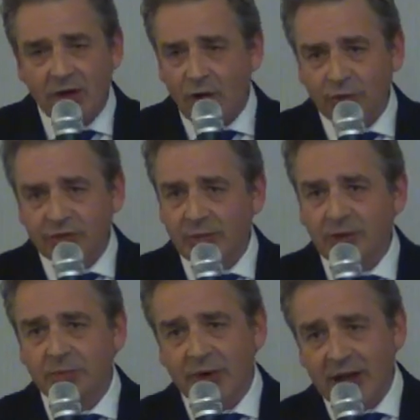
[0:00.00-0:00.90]
Oldham
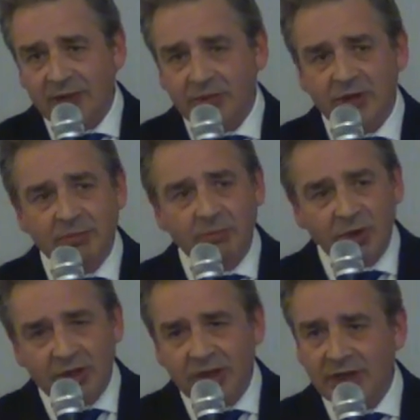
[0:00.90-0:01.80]
and Bradford and
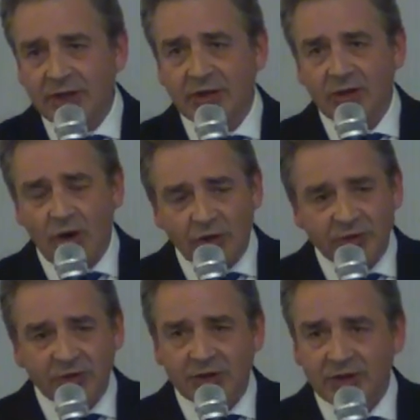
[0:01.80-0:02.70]
Burnley and
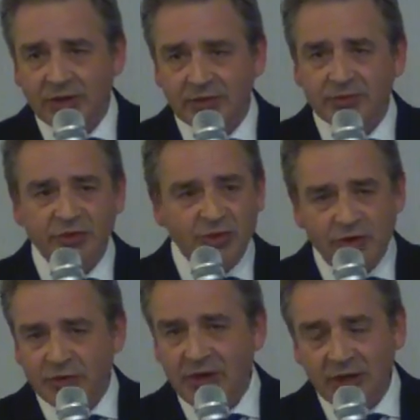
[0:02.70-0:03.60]
Oxford and
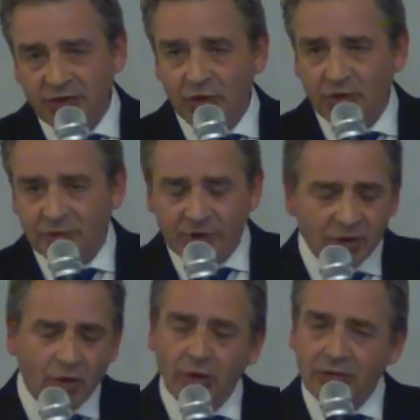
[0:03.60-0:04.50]

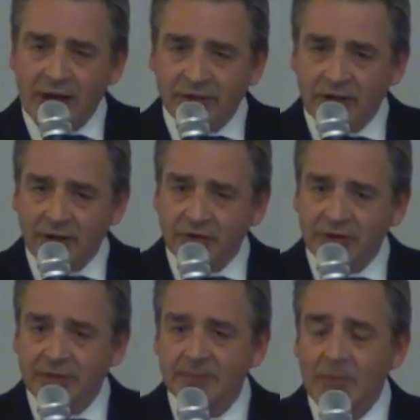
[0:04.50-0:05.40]
Dewsbury, all around the
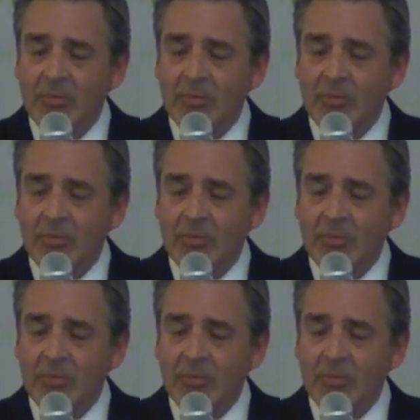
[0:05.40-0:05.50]
country.